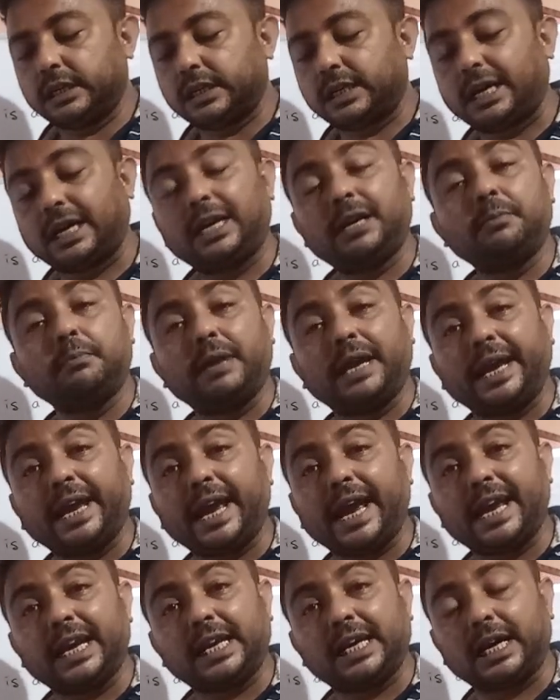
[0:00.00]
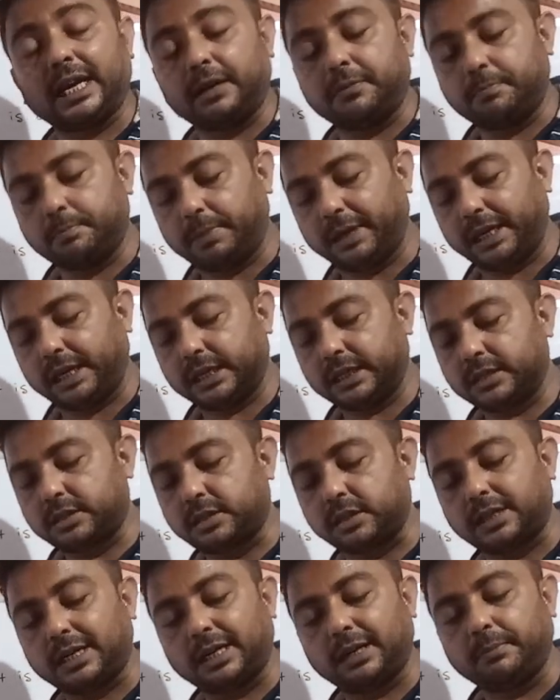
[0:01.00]
Column A and column B.
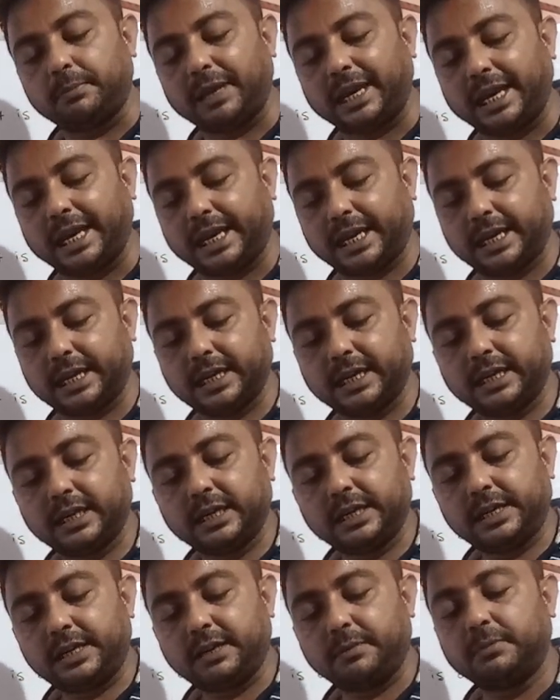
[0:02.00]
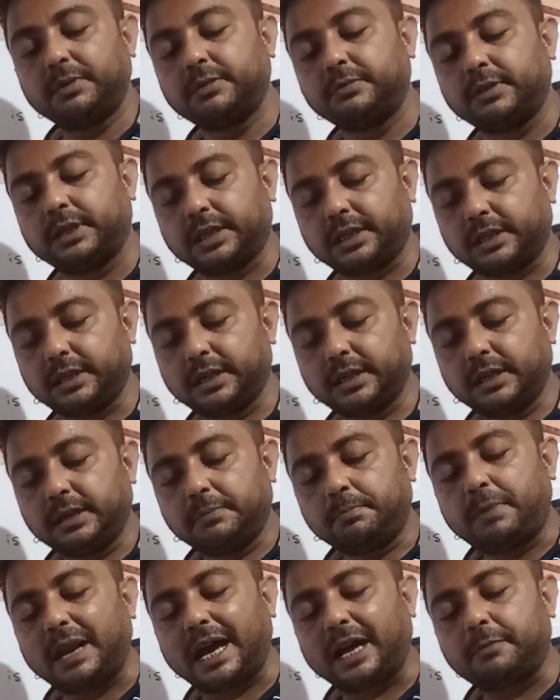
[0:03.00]
So column A. Number 1.
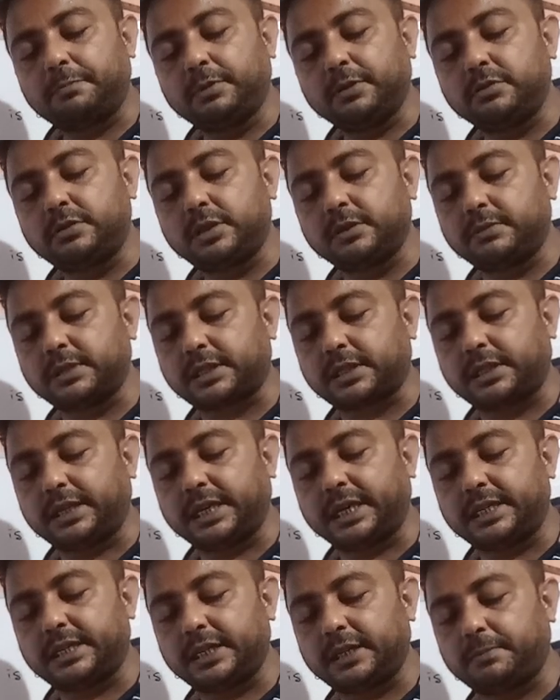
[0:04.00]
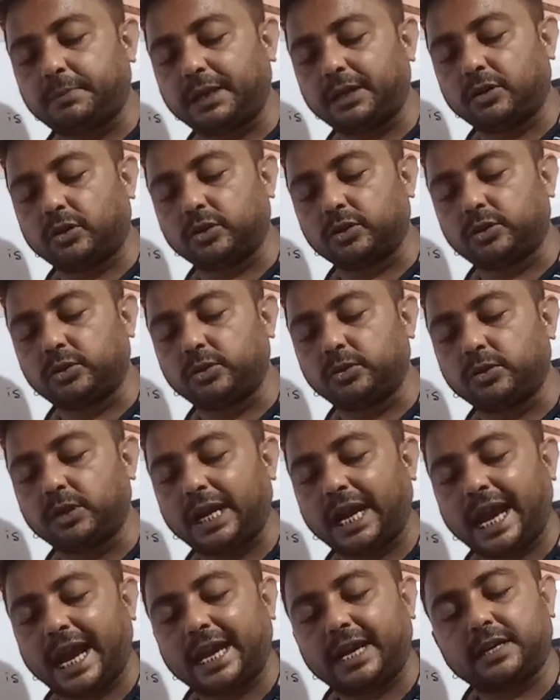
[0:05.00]
Black Beauty was created by author
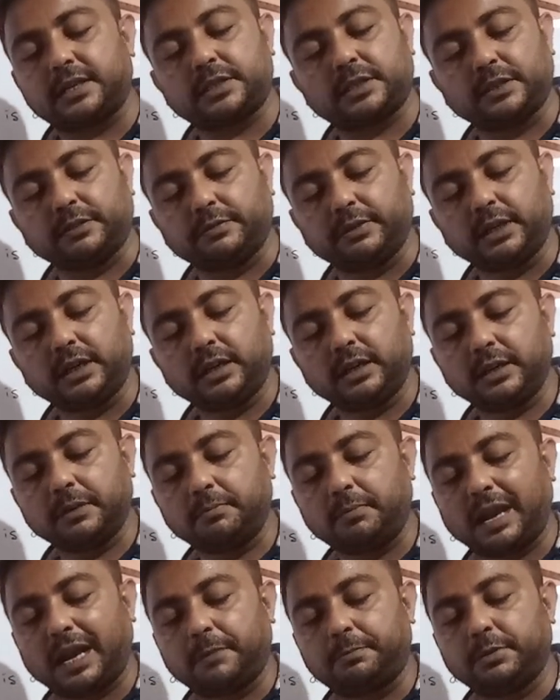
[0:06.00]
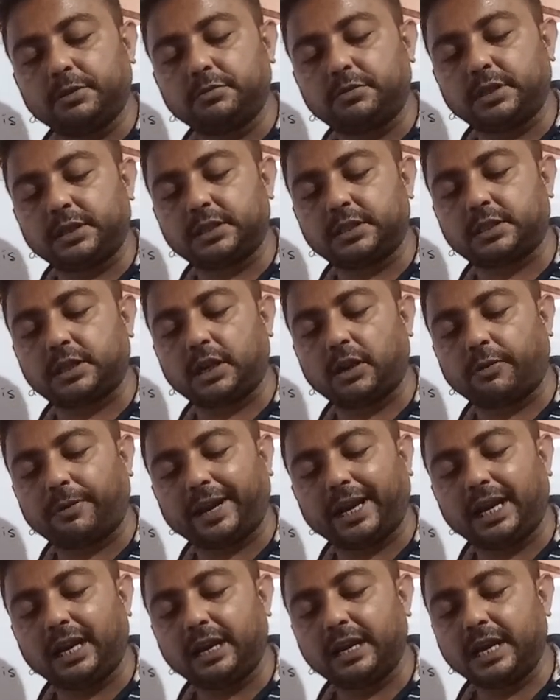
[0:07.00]
Anna Sewell. Black Beauty is
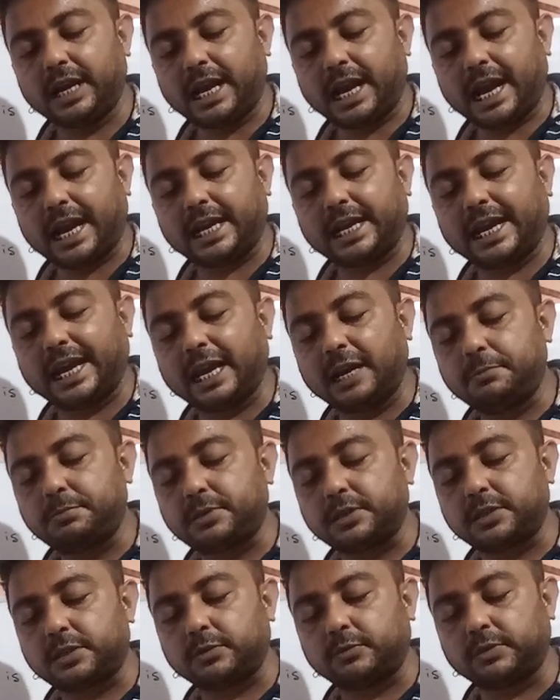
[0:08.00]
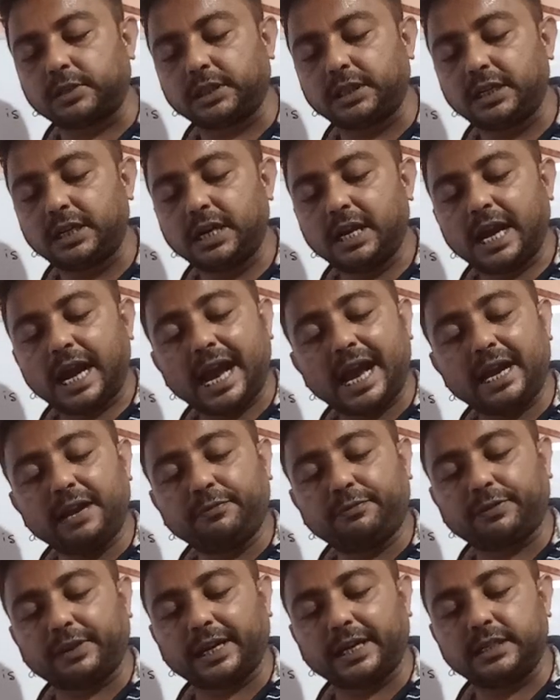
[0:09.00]
loyal and helps his owner and
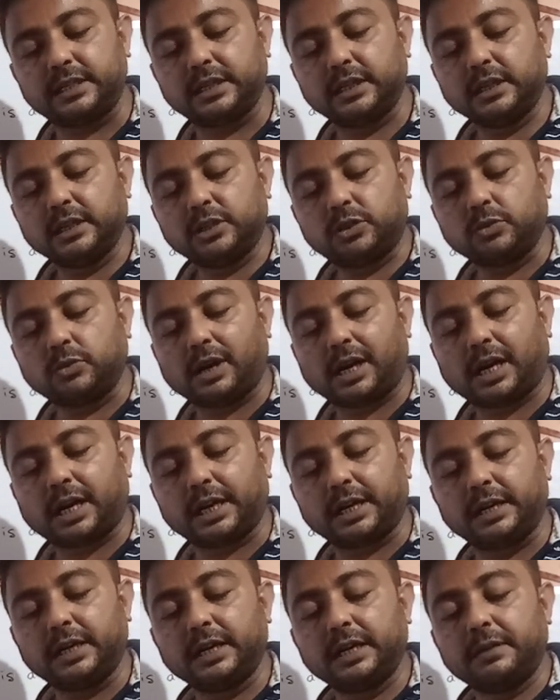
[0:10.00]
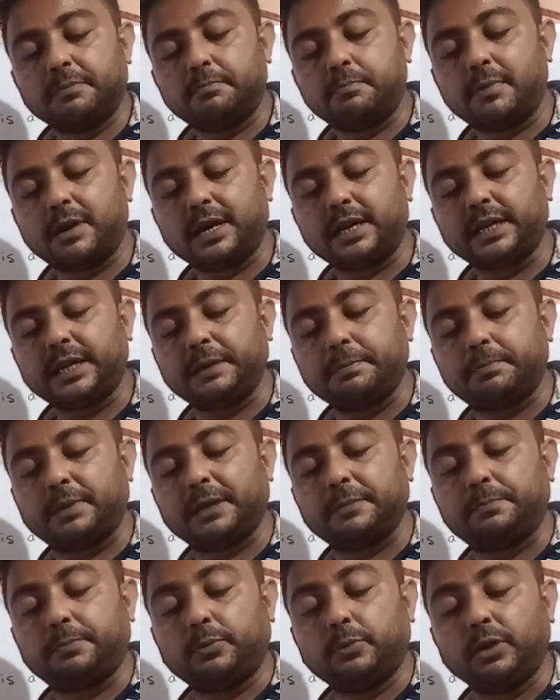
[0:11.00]
friend to earn money
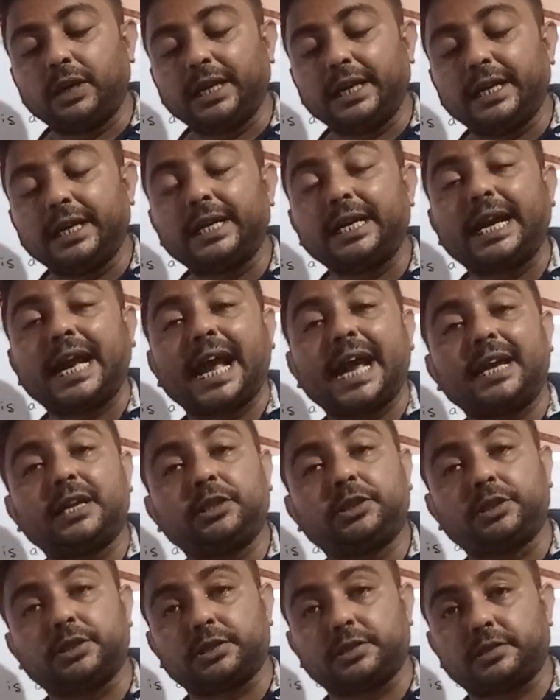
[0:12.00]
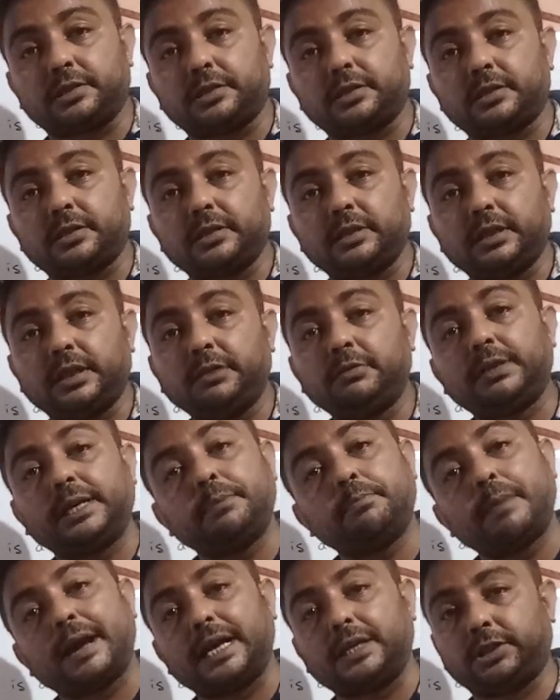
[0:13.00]
by pulling carriages. You
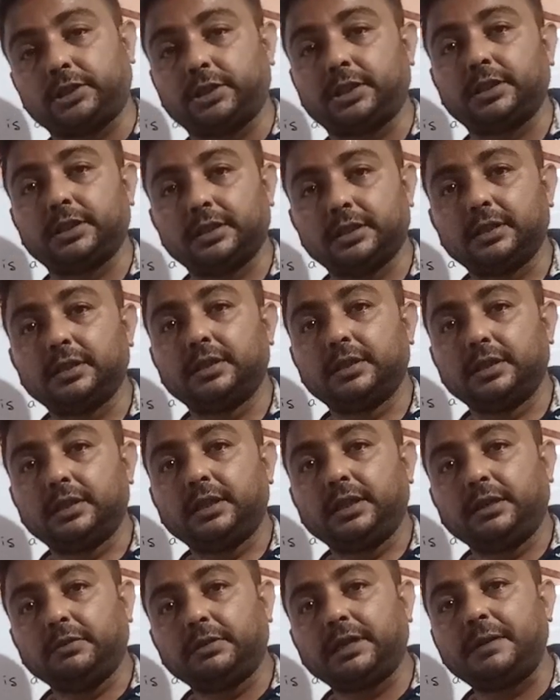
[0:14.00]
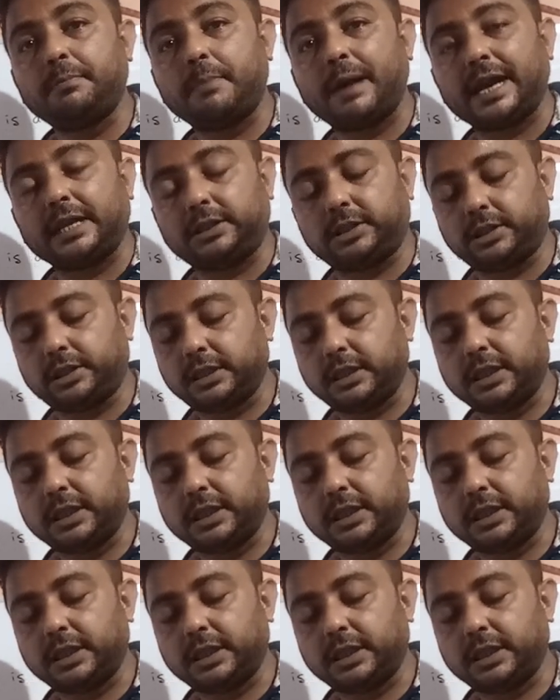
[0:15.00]
can match.